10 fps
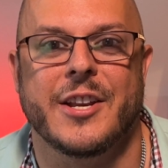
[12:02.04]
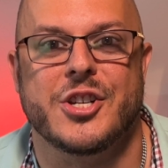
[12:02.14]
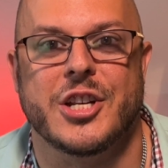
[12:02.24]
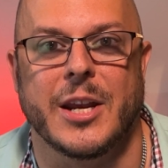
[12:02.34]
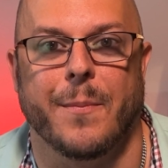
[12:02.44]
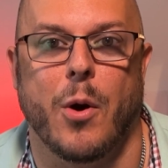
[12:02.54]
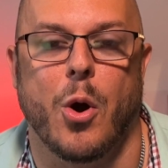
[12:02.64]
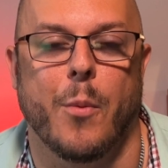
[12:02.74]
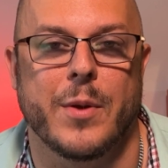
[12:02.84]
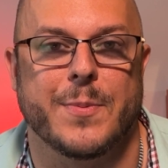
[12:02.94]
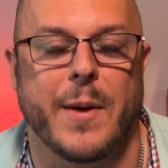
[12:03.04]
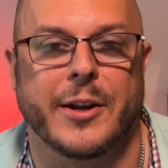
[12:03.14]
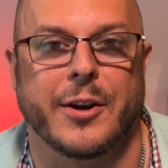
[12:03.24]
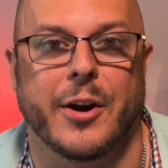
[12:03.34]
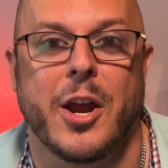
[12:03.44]
cheap home
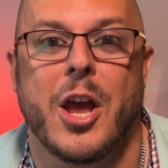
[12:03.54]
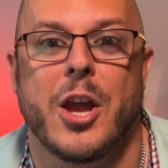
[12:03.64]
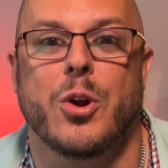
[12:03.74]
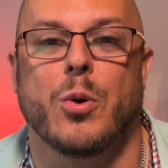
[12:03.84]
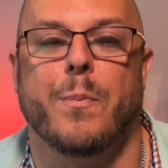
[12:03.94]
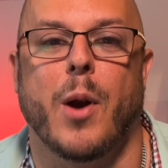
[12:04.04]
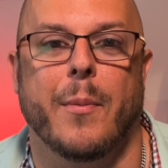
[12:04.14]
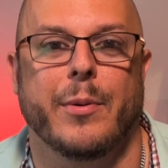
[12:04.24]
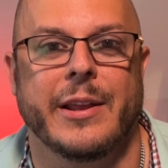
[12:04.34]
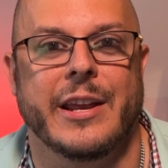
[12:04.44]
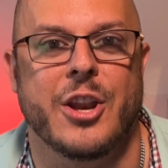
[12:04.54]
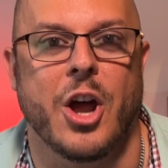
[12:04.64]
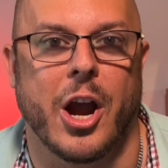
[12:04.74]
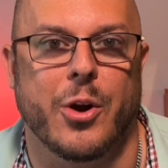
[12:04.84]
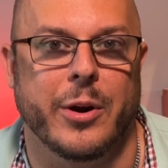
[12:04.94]
inspector, you are probably
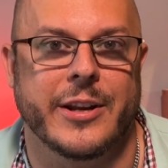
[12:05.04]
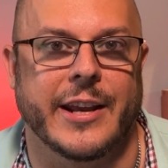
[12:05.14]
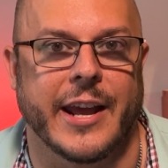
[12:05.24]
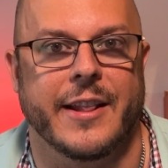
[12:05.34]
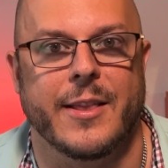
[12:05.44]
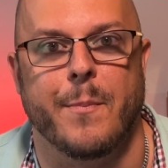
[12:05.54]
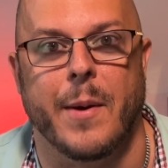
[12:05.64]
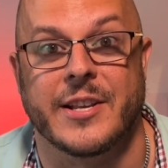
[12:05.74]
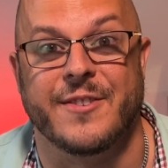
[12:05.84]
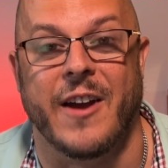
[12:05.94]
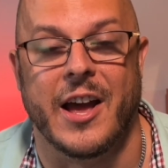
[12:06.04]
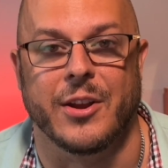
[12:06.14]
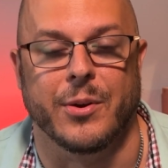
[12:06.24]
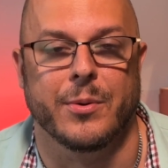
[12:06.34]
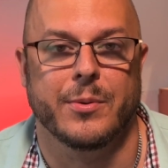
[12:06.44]
not going to get the best
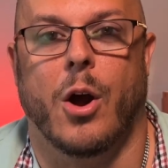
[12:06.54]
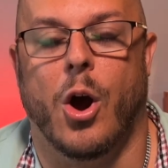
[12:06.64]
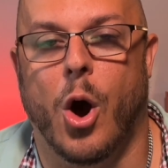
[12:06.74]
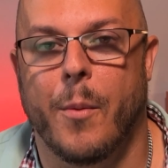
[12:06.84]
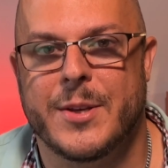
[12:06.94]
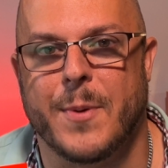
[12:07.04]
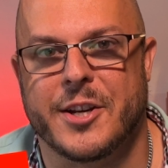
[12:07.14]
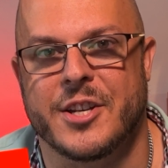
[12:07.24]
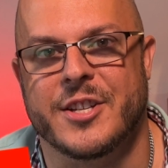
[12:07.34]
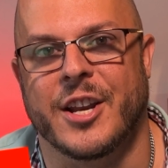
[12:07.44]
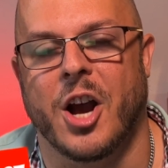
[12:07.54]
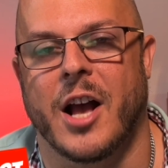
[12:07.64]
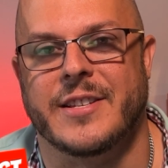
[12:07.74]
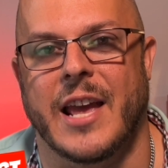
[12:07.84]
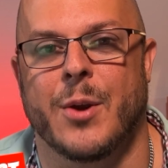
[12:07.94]
value. Home inspections can
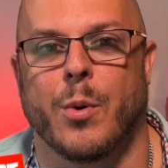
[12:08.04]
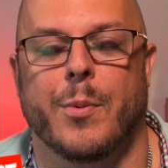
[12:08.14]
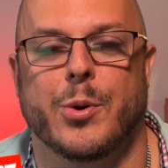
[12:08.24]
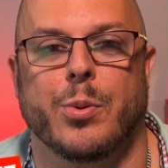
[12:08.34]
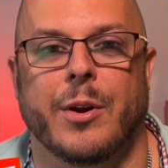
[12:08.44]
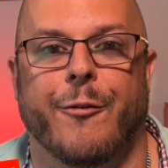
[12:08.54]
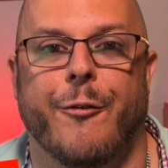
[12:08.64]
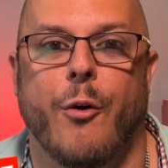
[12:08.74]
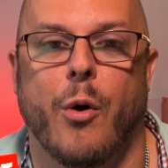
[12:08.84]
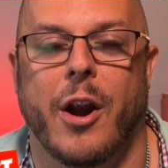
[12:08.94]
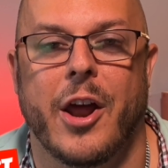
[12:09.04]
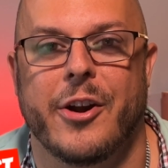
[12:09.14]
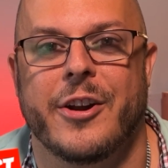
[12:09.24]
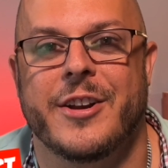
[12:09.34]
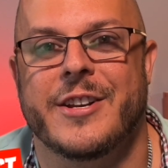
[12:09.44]
cost anywhere between
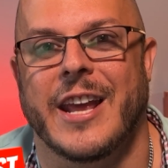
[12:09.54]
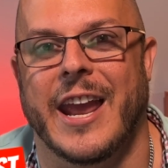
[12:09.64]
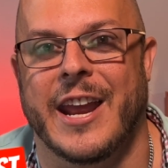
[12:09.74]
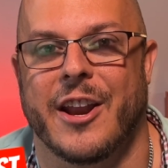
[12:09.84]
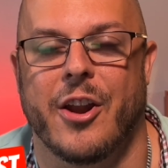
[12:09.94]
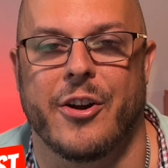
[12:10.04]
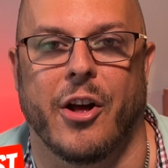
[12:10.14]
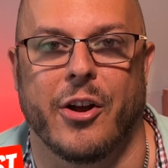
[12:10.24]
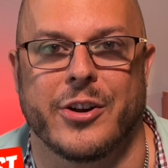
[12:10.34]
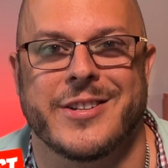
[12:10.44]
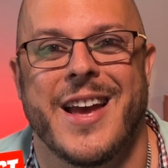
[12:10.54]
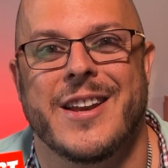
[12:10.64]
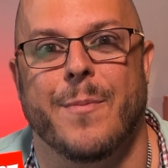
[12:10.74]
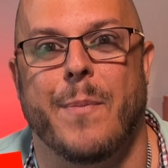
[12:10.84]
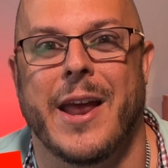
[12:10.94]
$400 to $800
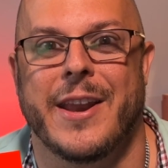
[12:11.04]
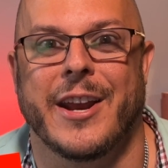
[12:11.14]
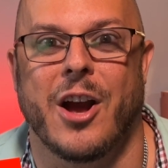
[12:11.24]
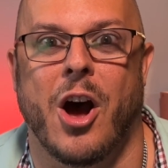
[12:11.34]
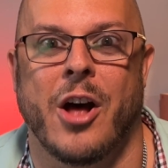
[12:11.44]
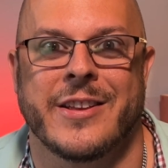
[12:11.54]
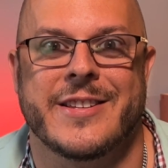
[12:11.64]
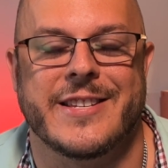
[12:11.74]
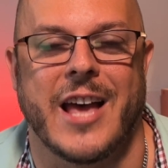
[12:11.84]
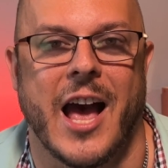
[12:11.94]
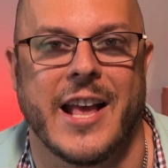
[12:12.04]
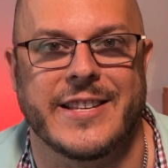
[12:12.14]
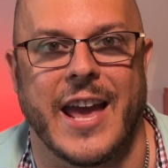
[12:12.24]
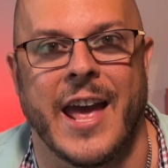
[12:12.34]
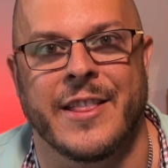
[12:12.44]
depending on the
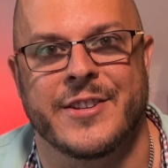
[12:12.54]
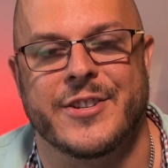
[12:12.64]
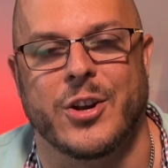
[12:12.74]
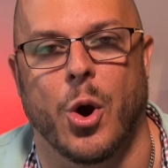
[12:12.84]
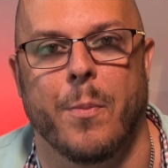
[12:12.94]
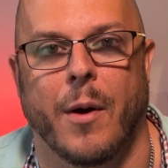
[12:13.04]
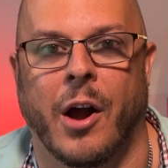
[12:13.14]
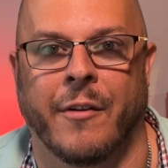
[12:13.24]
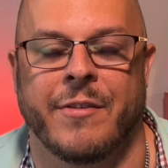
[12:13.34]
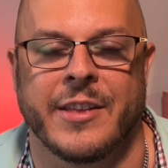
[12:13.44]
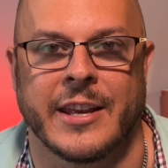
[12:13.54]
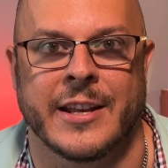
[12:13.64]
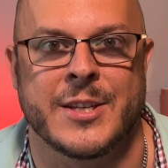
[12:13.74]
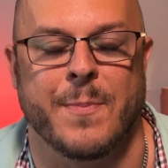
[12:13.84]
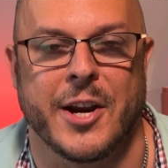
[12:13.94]
size and the scope of the
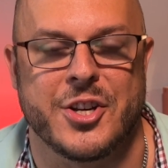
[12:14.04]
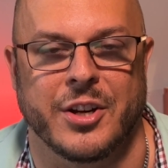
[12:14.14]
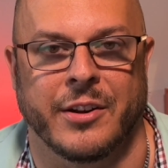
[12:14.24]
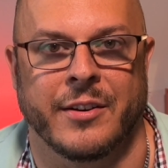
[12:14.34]
inspection.